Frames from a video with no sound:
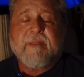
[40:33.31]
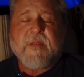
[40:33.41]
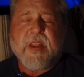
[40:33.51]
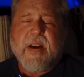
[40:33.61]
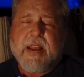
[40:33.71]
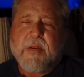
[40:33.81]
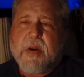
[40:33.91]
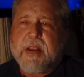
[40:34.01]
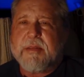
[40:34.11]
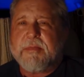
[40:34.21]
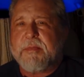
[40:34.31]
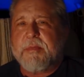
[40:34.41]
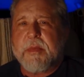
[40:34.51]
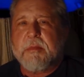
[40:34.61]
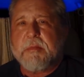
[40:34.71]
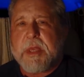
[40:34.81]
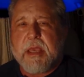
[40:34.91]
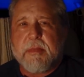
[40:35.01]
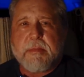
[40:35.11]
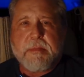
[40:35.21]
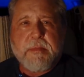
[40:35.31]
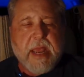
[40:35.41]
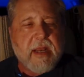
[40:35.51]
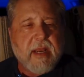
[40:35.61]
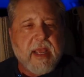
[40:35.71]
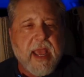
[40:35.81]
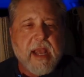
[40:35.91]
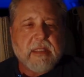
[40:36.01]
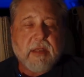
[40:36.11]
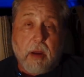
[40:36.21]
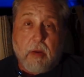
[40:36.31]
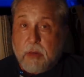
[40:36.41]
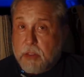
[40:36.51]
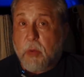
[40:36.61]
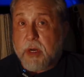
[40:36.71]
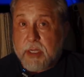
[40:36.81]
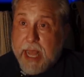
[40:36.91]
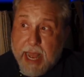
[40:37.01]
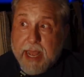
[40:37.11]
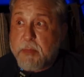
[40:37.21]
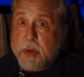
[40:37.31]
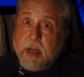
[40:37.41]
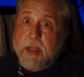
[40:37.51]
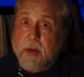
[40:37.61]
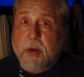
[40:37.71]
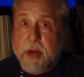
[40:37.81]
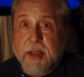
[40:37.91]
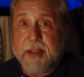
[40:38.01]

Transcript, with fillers: you know, I don't want to be a pain in the ass. I, oh, I don't want to die, but I don't want to,